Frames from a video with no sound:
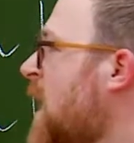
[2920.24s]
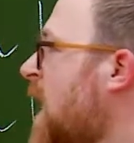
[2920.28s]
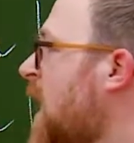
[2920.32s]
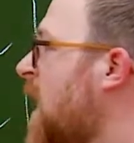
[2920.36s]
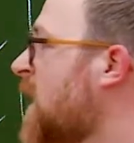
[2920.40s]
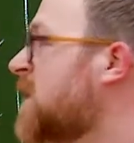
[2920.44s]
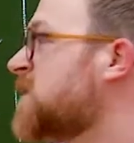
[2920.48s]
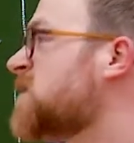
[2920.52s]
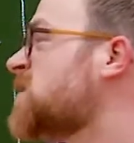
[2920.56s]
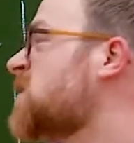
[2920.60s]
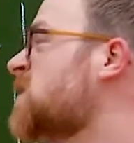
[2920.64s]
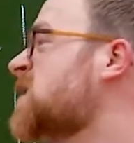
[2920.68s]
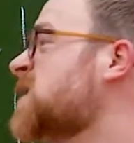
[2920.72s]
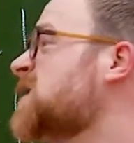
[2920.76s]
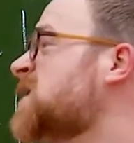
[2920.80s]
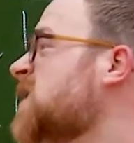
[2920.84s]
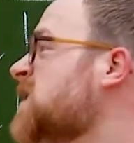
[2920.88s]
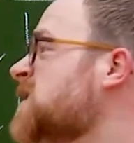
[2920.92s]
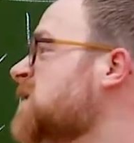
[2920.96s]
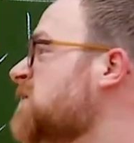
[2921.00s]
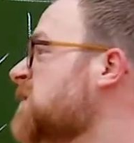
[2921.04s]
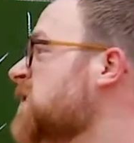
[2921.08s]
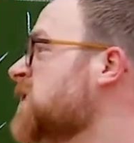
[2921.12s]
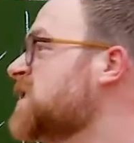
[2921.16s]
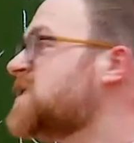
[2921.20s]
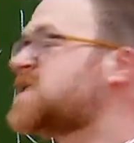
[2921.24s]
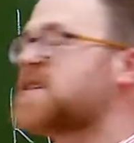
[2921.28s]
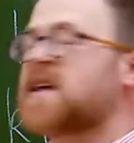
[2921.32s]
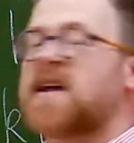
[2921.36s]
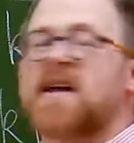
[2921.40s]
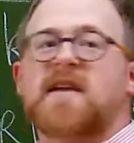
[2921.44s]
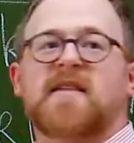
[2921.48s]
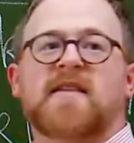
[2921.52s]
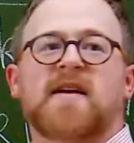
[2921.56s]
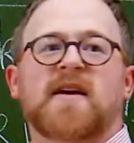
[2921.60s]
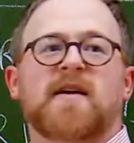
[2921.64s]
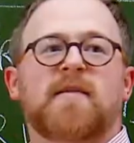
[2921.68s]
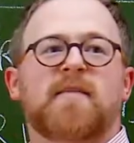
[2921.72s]
And so this doesn't really say
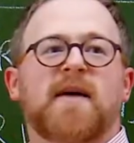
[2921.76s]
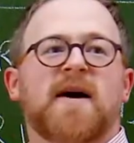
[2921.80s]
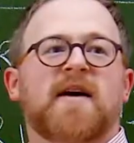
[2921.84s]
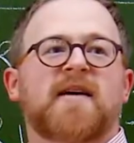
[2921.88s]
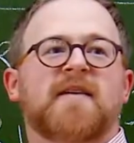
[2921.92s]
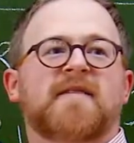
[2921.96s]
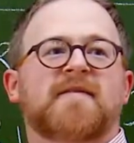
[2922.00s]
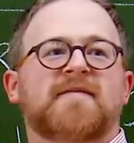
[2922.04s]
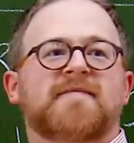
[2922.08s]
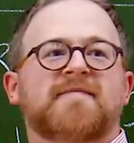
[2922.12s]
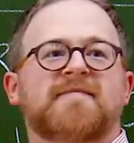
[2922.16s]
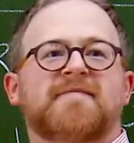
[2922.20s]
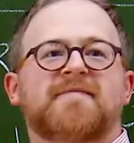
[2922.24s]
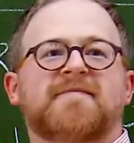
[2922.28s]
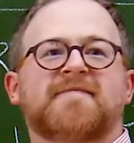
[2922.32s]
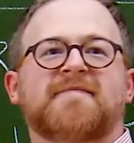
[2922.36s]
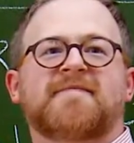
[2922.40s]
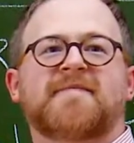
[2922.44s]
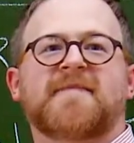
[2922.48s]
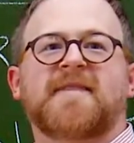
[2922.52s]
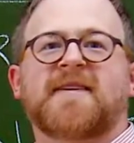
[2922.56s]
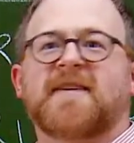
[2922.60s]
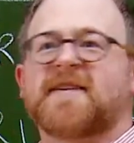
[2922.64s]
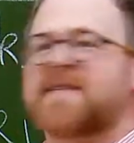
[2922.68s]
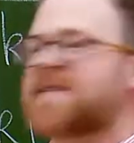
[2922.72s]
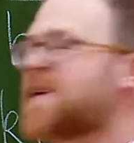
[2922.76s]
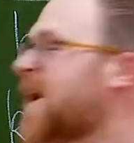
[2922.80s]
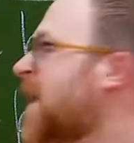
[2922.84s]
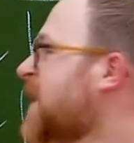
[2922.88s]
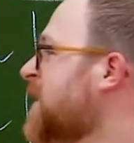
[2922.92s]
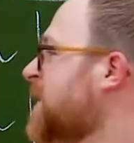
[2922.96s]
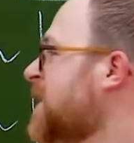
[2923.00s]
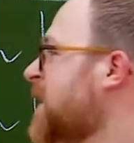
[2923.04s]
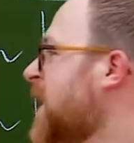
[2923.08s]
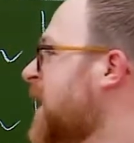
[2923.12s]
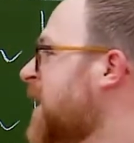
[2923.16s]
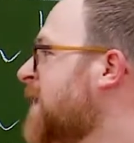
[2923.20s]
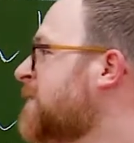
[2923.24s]
anything about, I
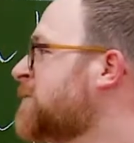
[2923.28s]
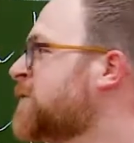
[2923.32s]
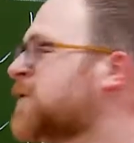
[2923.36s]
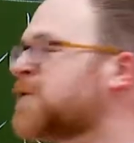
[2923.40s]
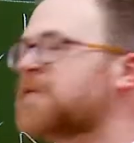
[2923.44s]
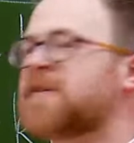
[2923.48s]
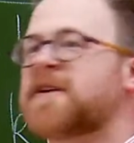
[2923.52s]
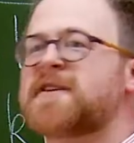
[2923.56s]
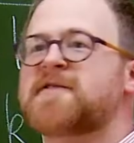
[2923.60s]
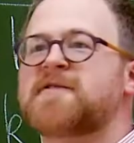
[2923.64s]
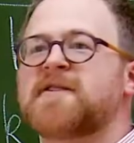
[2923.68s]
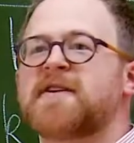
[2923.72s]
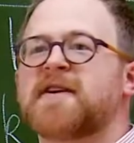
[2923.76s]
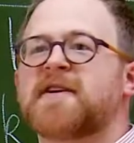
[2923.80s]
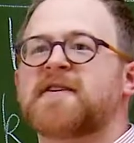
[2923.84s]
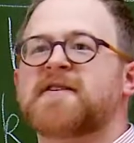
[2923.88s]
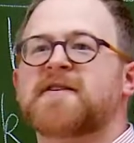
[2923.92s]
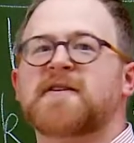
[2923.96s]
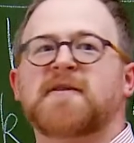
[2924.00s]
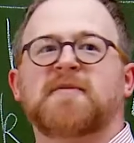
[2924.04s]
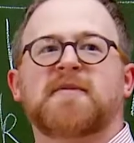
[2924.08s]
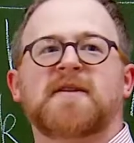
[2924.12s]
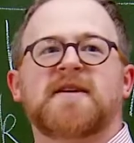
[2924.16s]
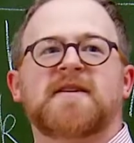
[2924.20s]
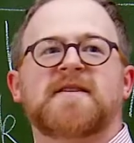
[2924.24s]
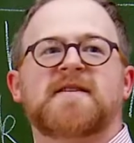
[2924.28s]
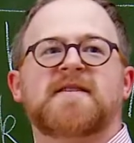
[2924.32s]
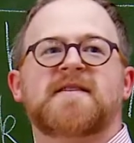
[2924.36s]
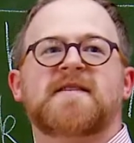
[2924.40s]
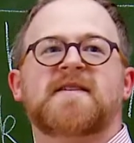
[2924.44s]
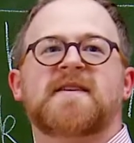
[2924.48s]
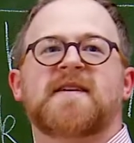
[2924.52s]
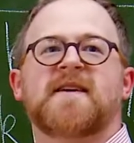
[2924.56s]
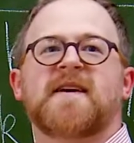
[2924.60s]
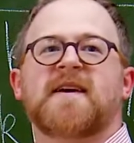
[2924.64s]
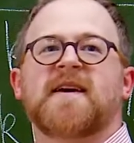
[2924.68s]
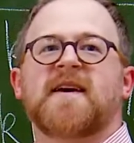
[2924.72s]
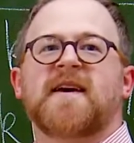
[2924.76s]
can have Goldreich-Streethar
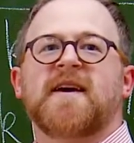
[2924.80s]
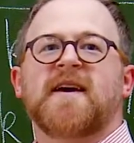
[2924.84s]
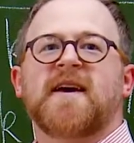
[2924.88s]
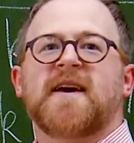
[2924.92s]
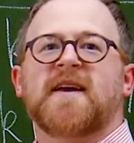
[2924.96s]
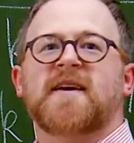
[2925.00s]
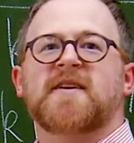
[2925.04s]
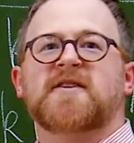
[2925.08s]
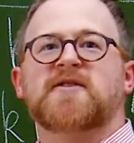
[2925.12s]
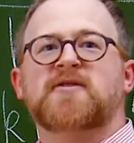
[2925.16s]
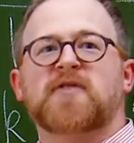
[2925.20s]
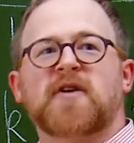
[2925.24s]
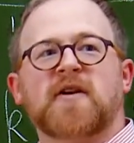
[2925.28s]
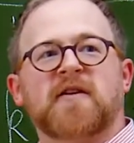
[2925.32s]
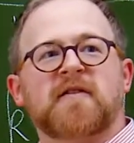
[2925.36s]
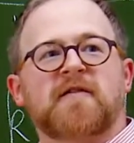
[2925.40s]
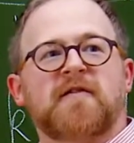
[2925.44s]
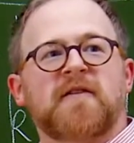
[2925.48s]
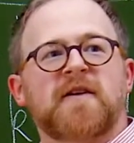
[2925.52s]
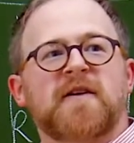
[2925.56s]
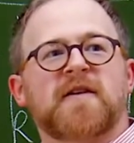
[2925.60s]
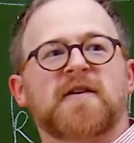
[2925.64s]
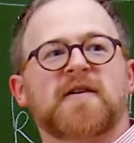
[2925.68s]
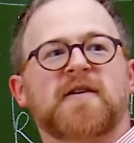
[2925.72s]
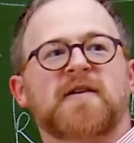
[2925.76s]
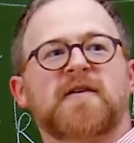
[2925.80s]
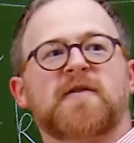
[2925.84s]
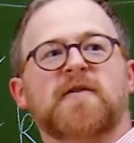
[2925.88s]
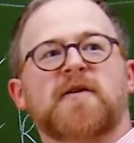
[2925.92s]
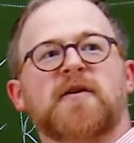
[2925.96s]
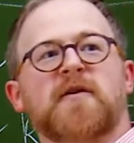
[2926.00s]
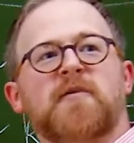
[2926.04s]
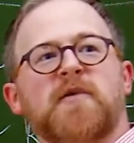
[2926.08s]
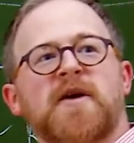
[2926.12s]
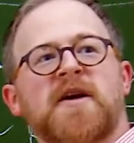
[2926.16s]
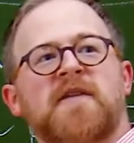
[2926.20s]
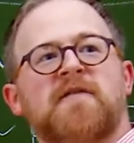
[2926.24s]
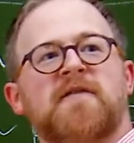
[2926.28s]
turbulence in a strong field or
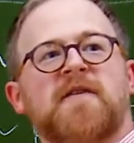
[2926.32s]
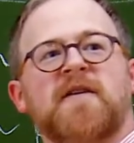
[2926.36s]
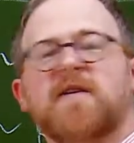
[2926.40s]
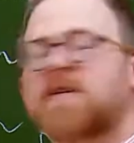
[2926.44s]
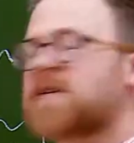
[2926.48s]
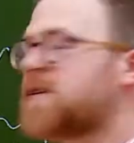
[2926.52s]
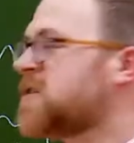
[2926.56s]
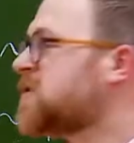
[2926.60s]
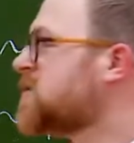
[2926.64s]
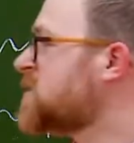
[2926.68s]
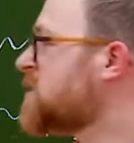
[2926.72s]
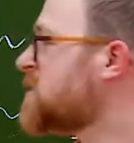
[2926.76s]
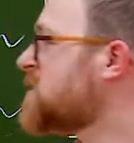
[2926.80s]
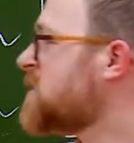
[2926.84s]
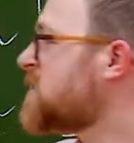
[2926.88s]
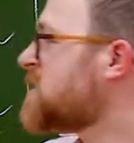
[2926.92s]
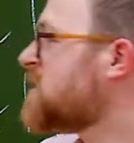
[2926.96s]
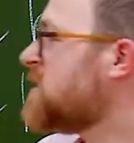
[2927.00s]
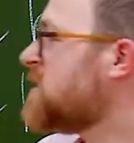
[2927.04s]
a weak field just as